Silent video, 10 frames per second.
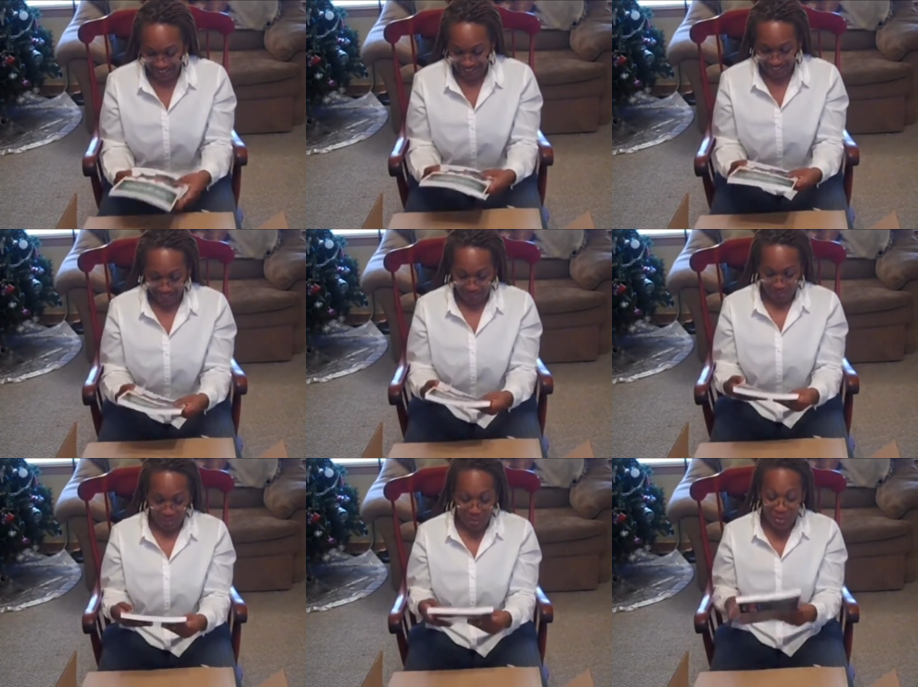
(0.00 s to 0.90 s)
This is
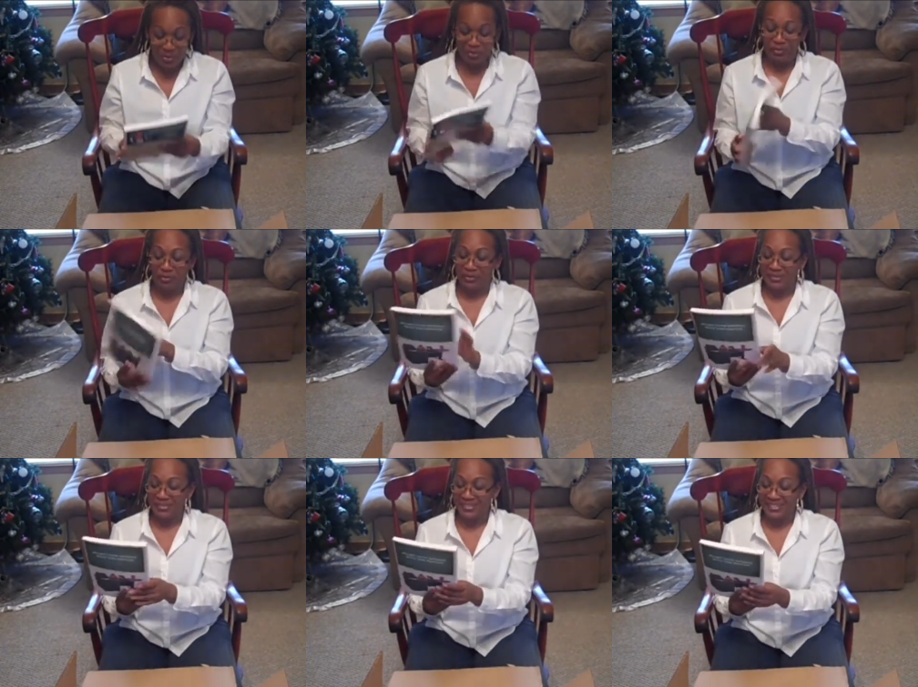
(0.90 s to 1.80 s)
beautiful.
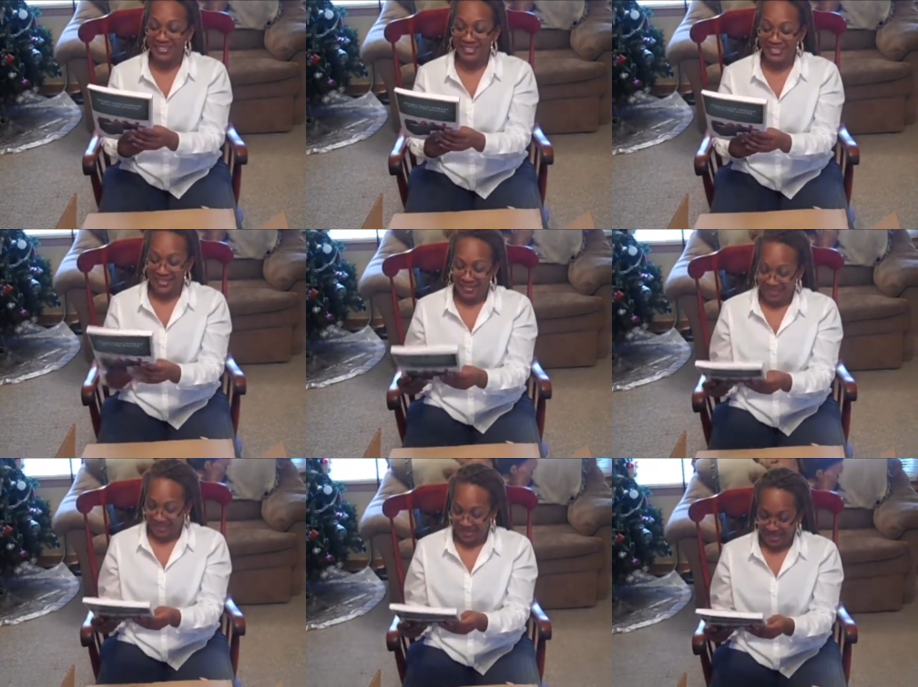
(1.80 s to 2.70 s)

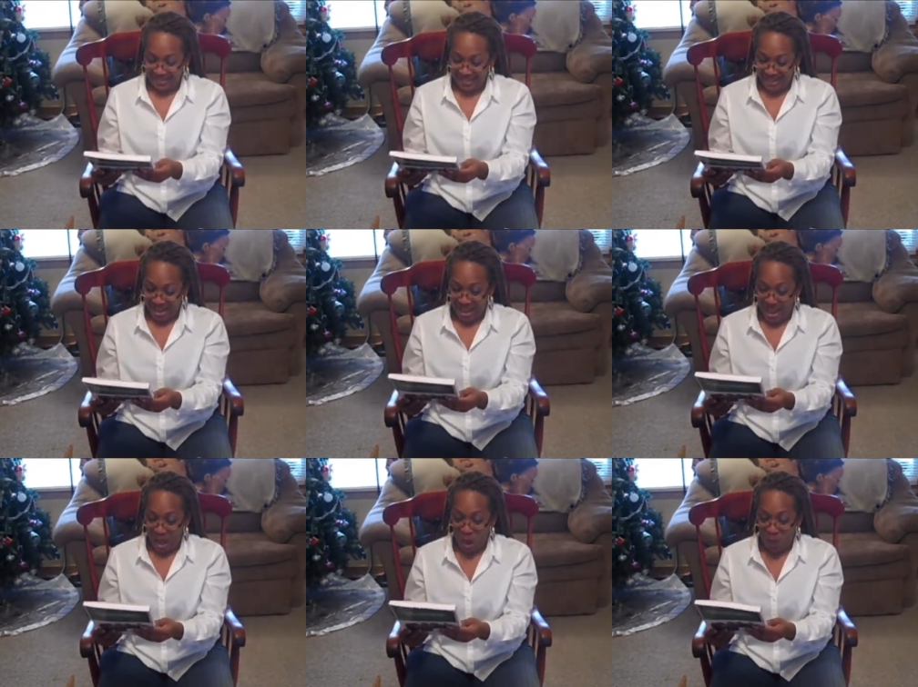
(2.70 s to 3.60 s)
Oh my
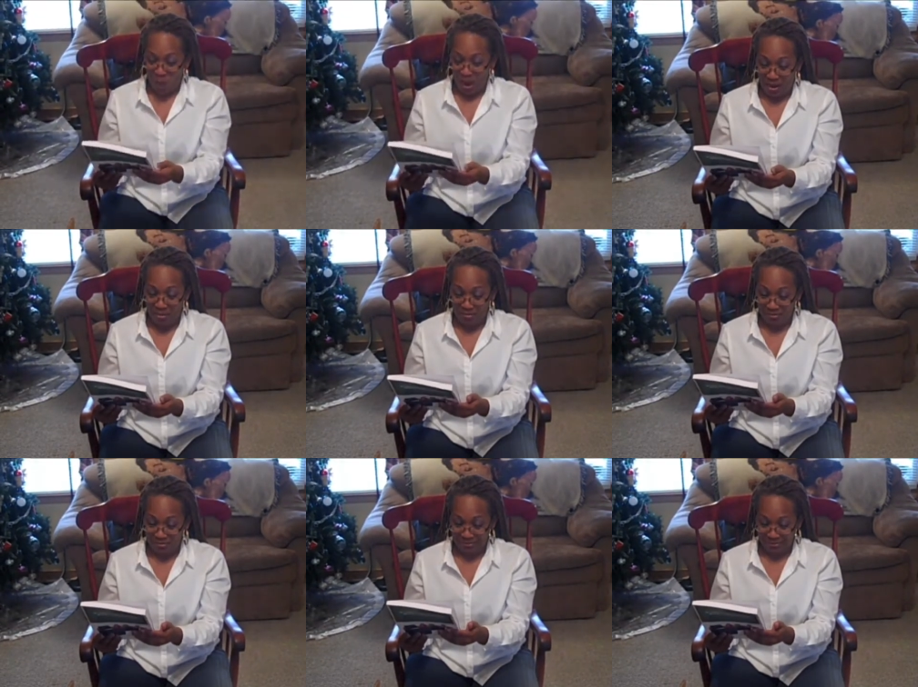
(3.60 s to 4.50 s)
God. Wow.
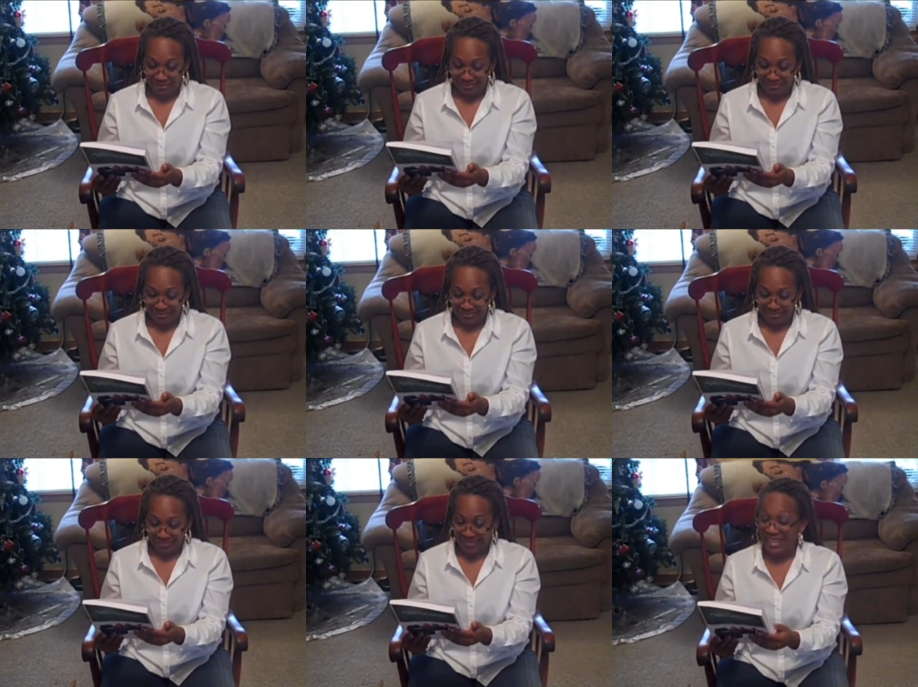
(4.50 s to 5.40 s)
Thank you, Lord.
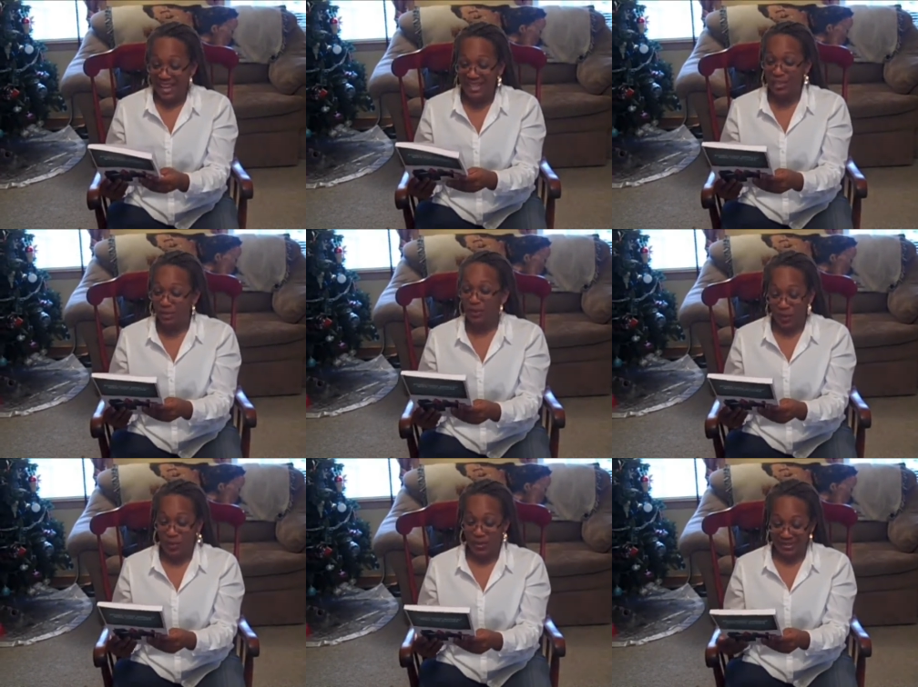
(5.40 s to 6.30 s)
Thank you,
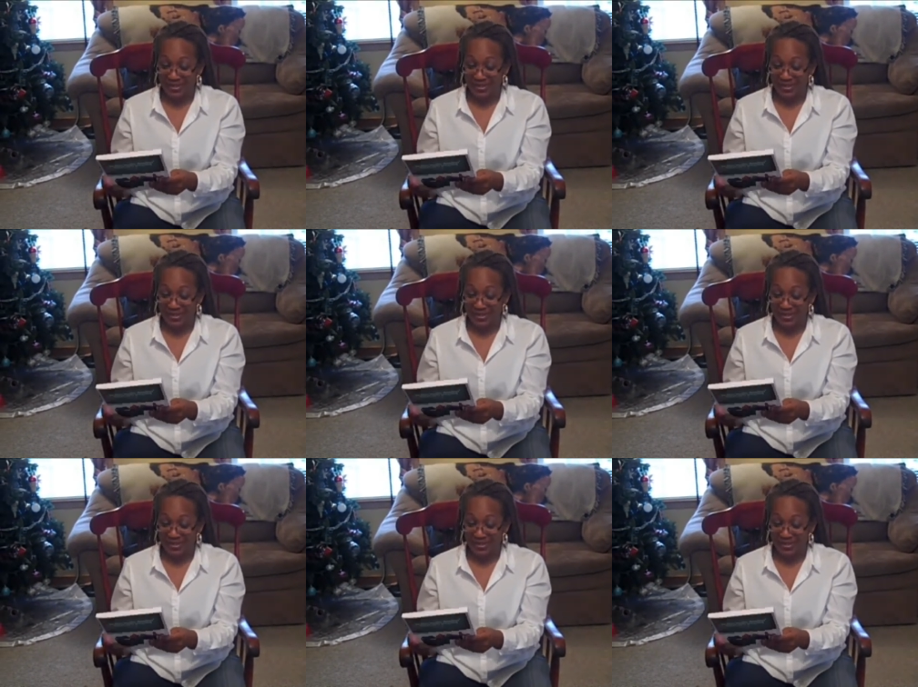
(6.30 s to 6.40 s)
Lord.